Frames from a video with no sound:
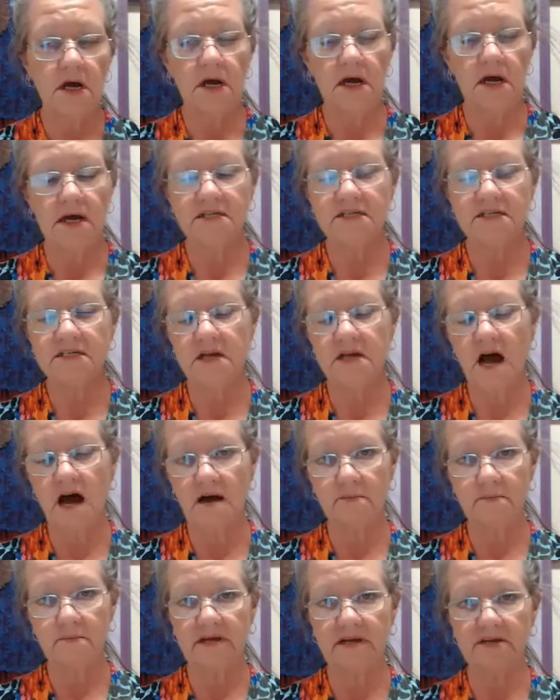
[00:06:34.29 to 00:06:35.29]
It's
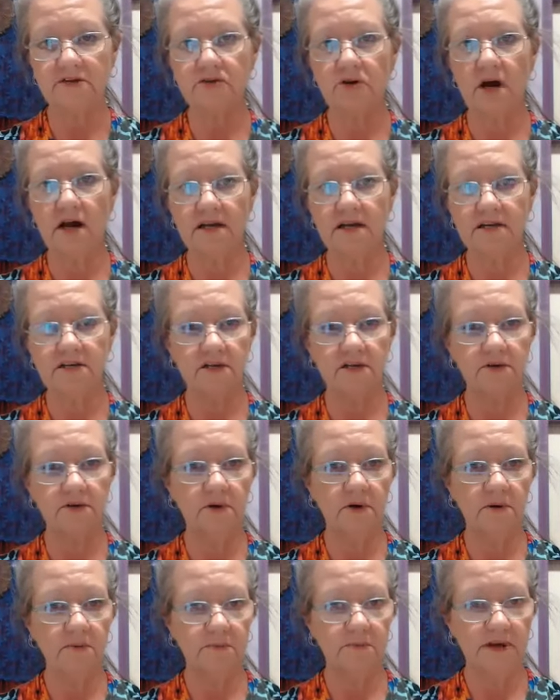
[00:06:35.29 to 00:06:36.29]
not me trying to
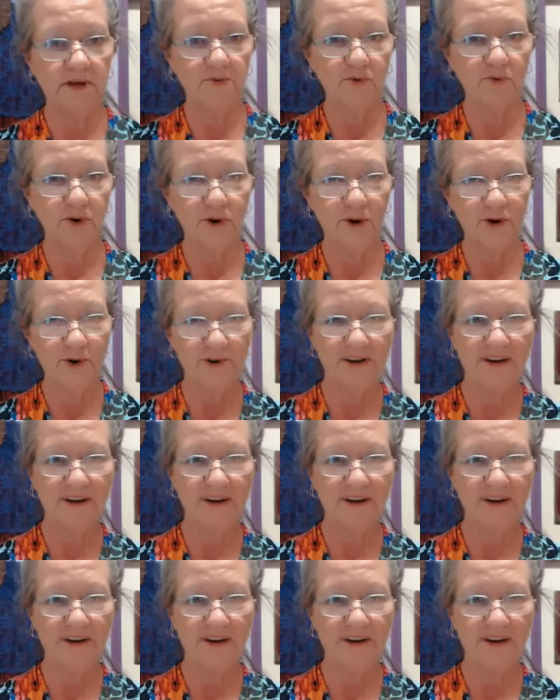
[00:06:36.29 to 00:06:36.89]
be rude.